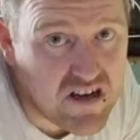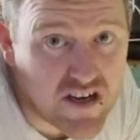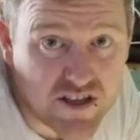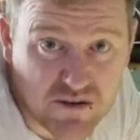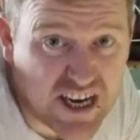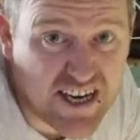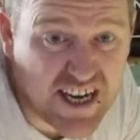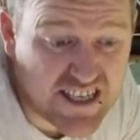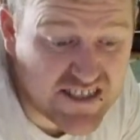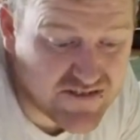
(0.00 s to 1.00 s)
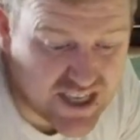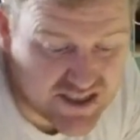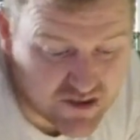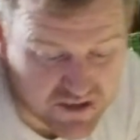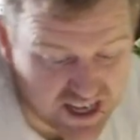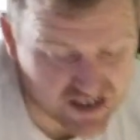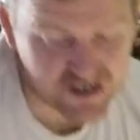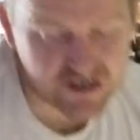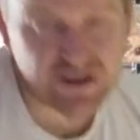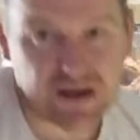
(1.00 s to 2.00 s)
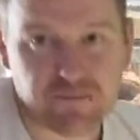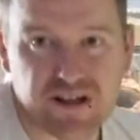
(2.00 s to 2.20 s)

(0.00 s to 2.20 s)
A UK native setup. Yeah, I could do that.